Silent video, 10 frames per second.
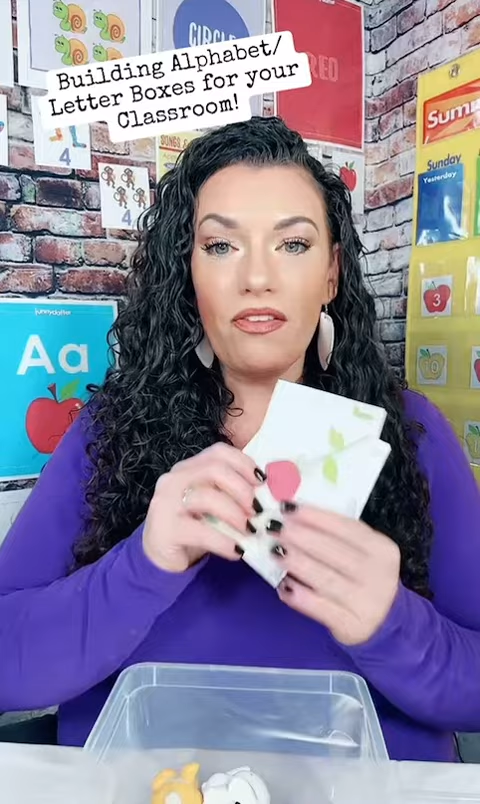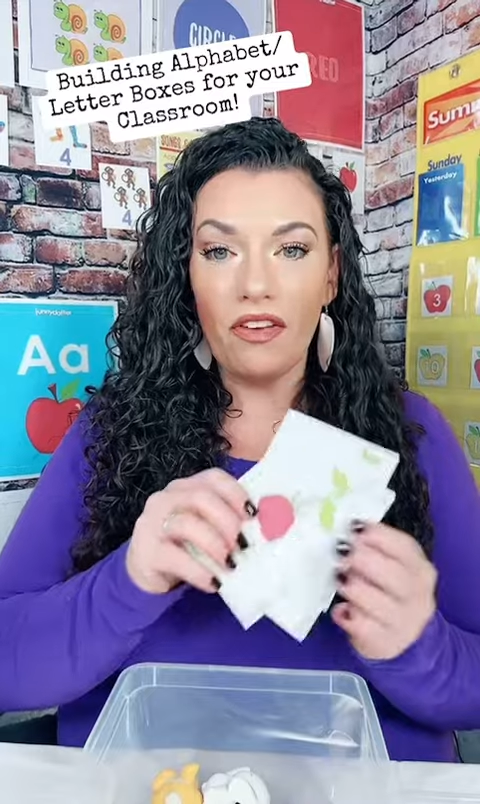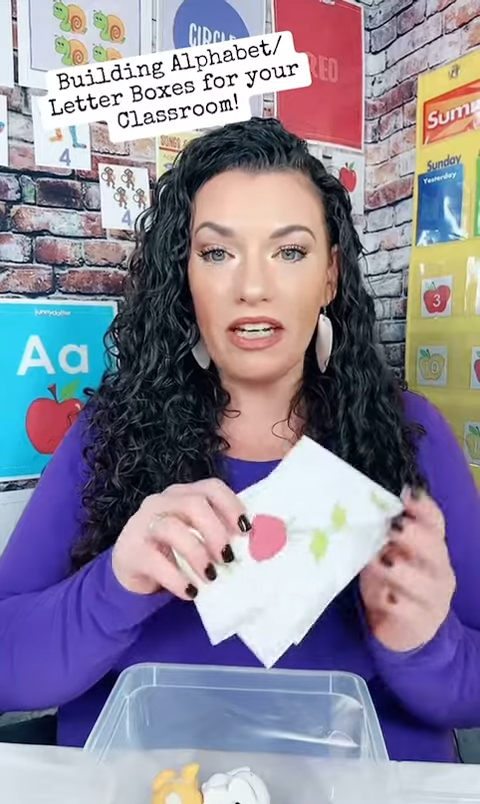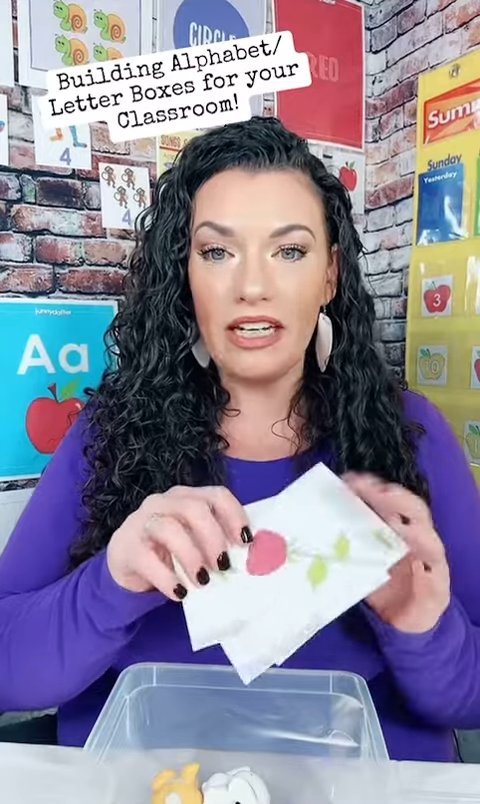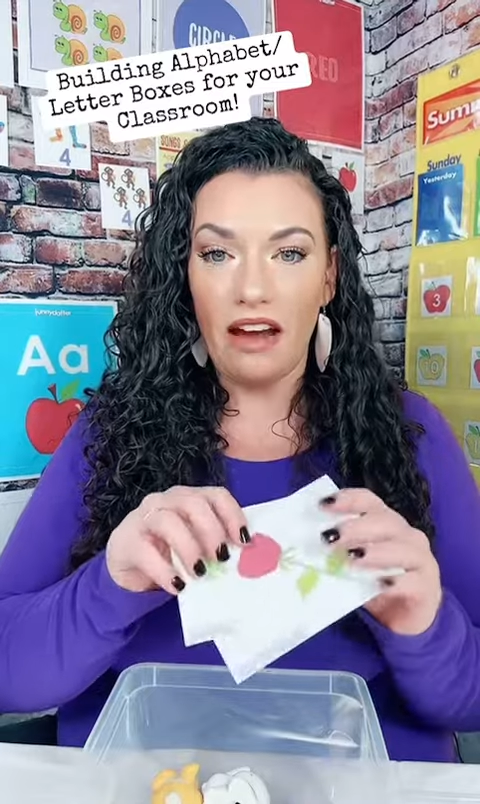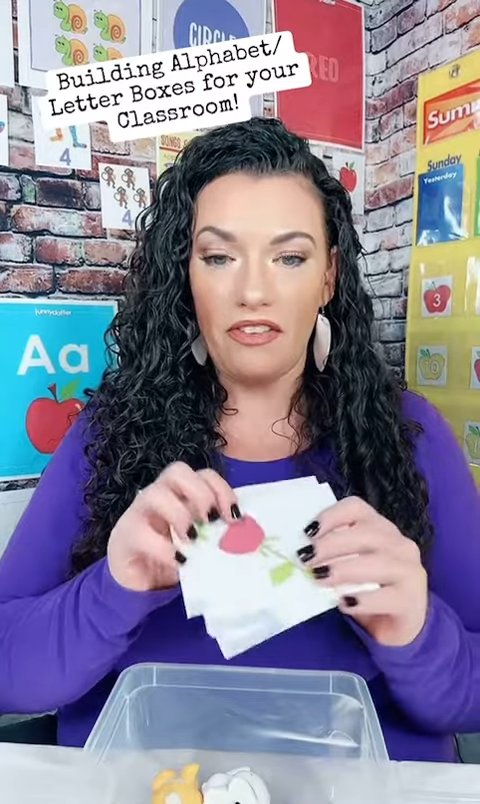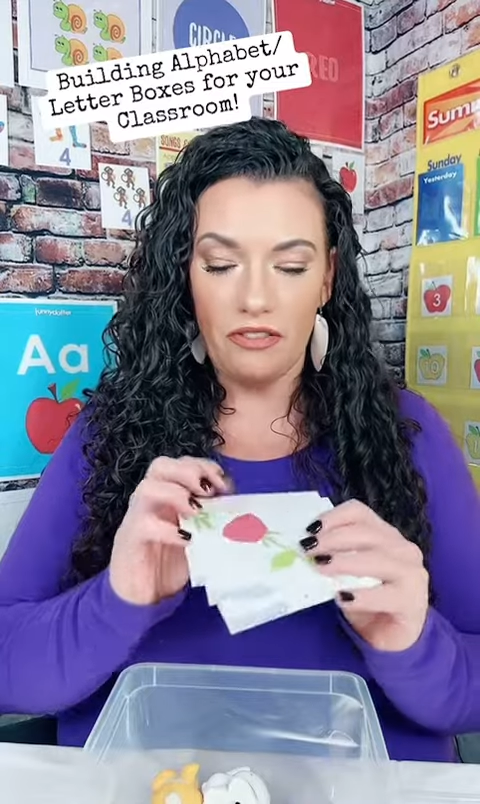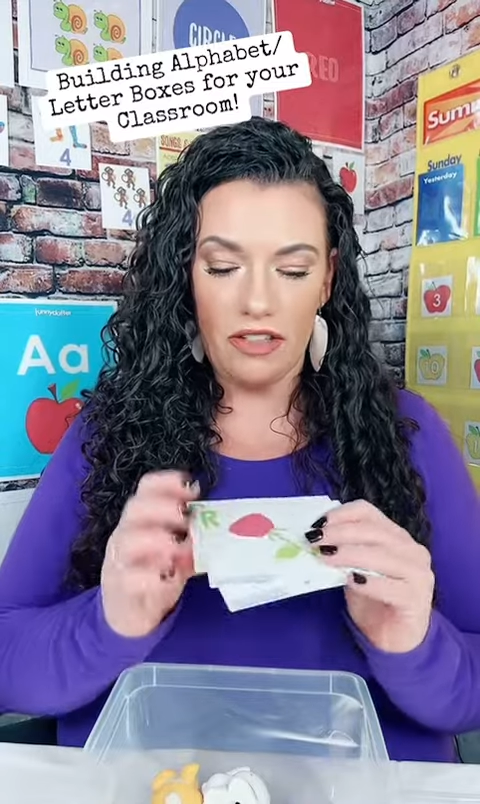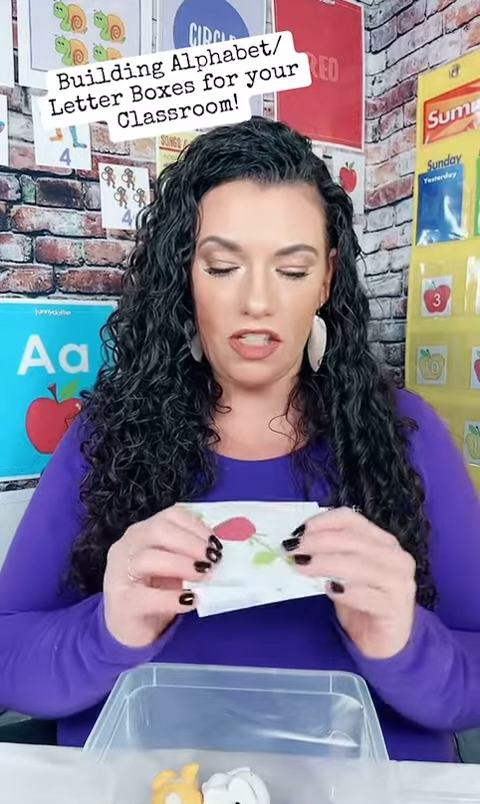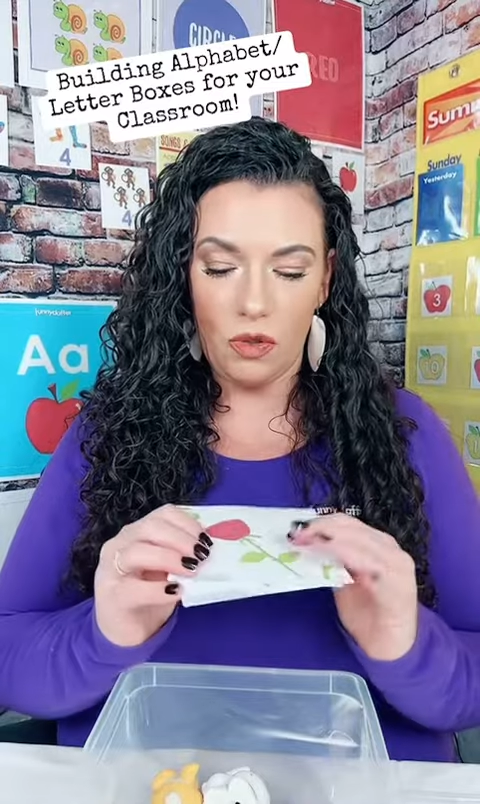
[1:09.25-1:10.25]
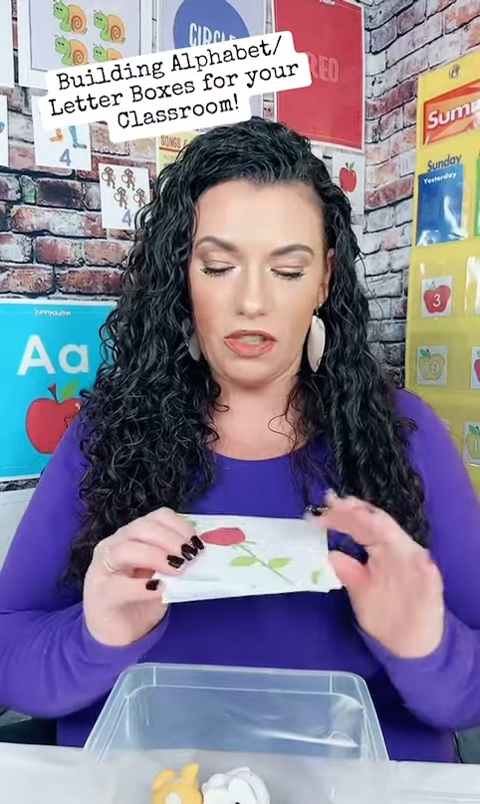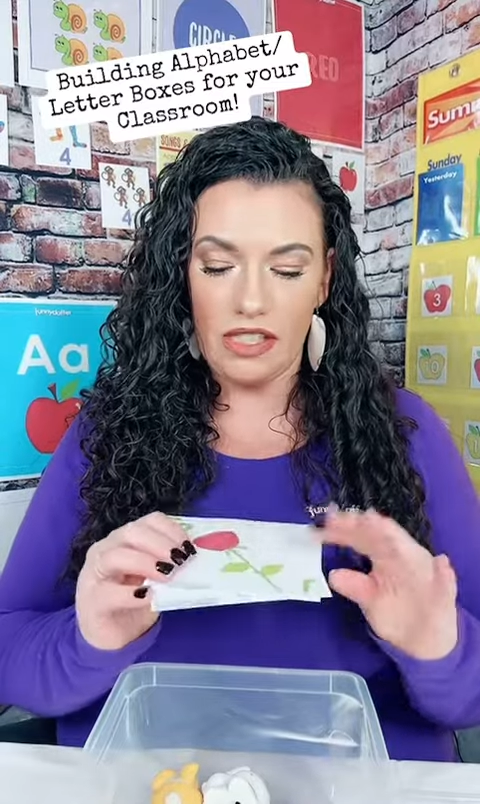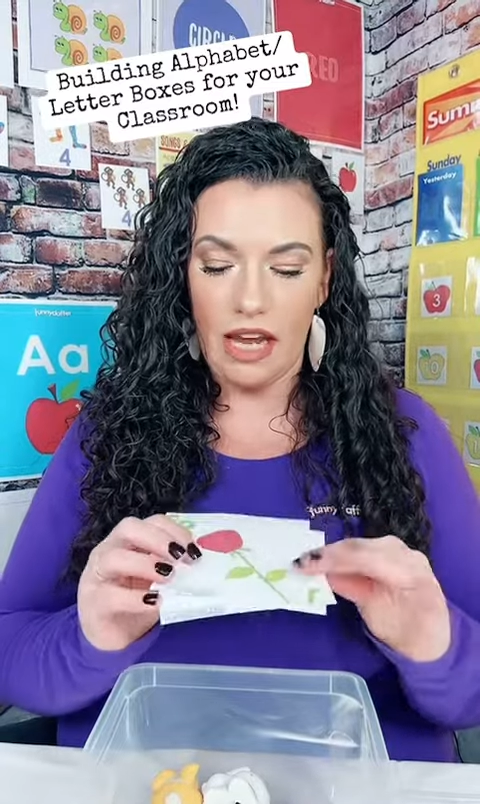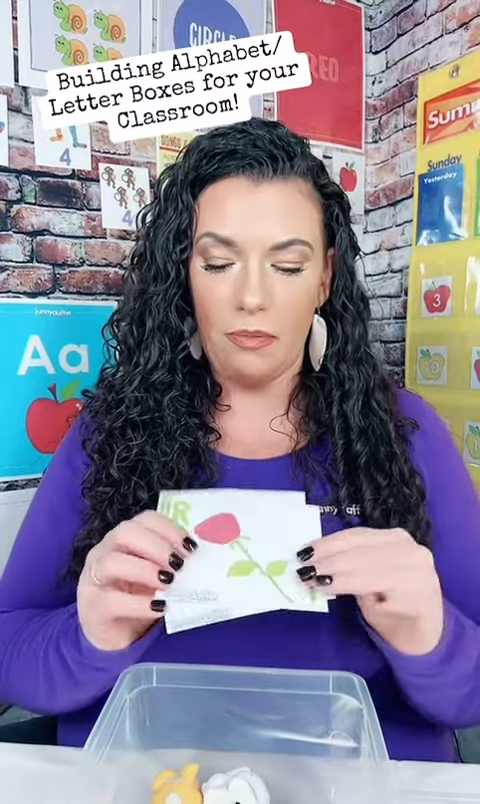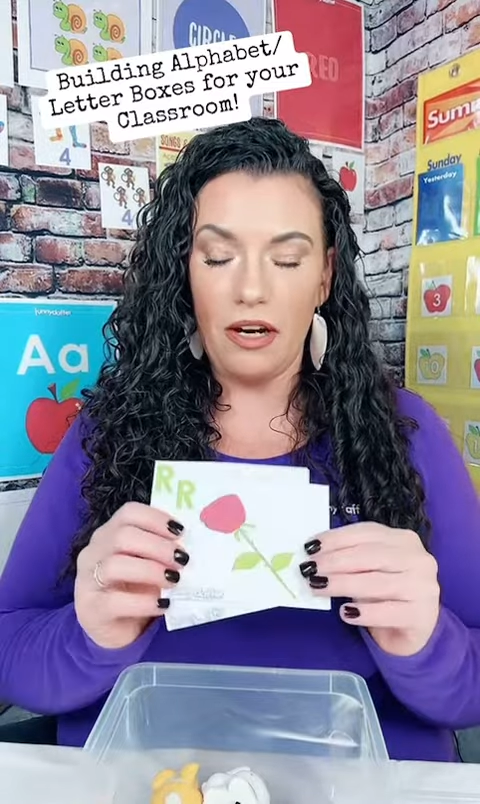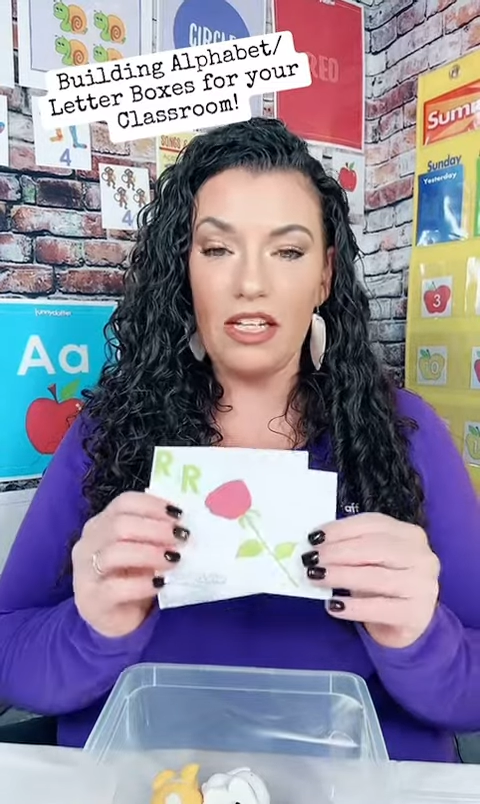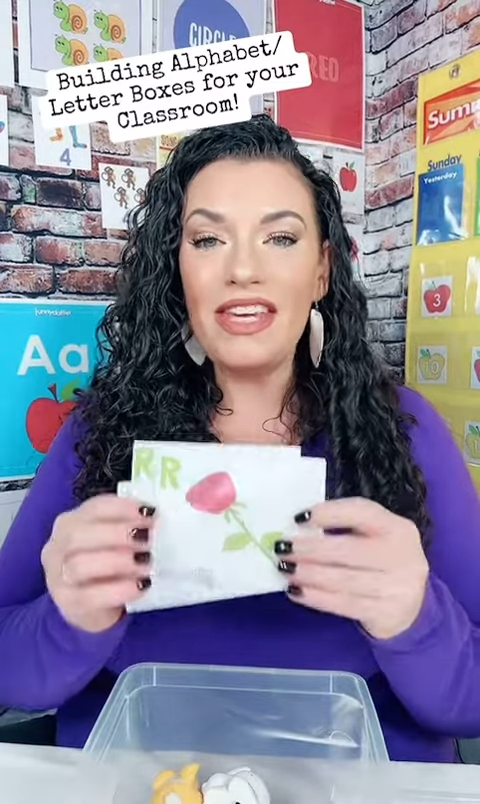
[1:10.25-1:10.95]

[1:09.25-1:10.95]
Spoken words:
the Funny Daffer Resource Library.